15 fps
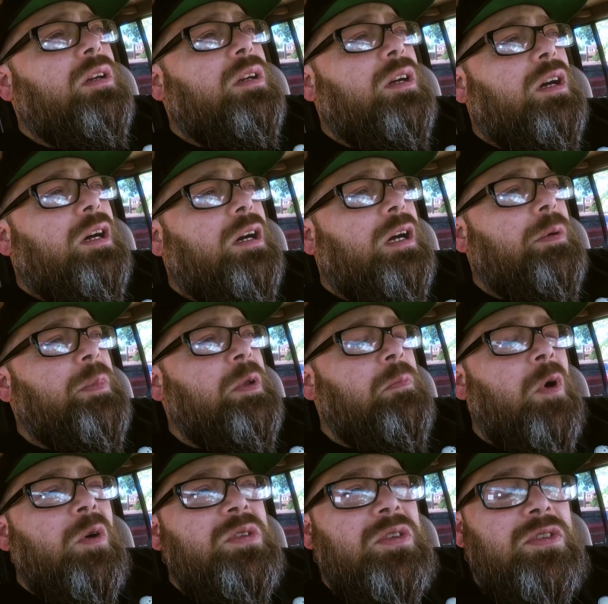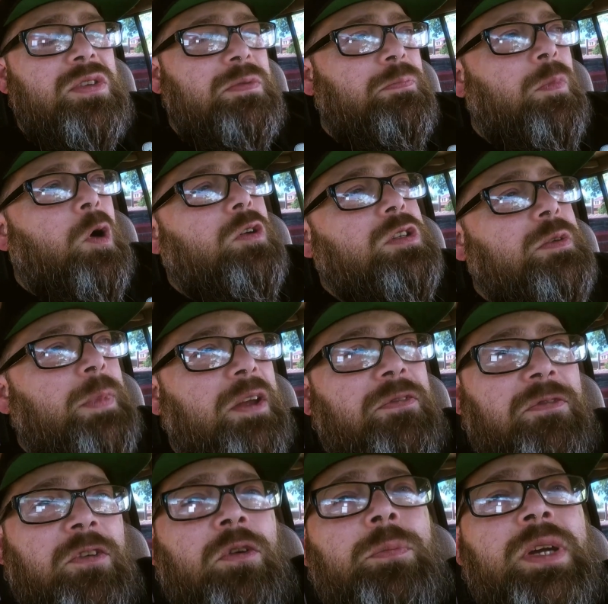And most of my
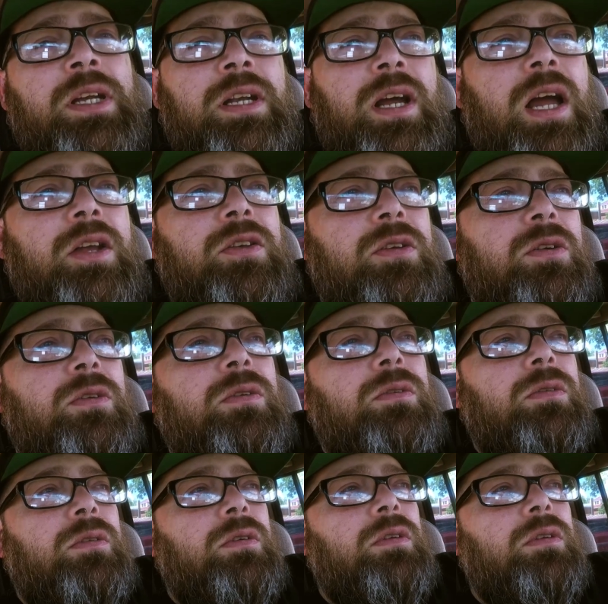filming I do